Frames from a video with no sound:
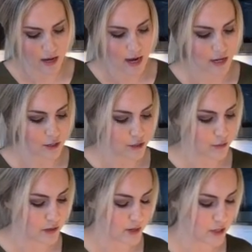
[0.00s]
And you do
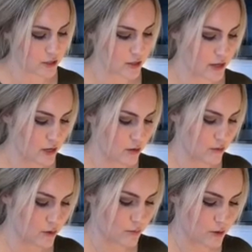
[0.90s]
want to make sure that you
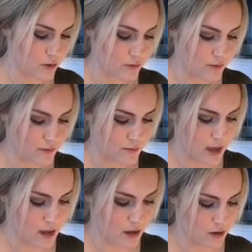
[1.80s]
remove the
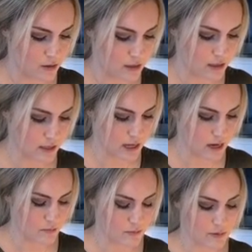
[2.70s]
mango
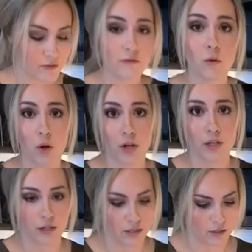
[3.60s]
skin before
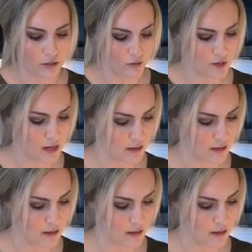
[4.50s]
consuming.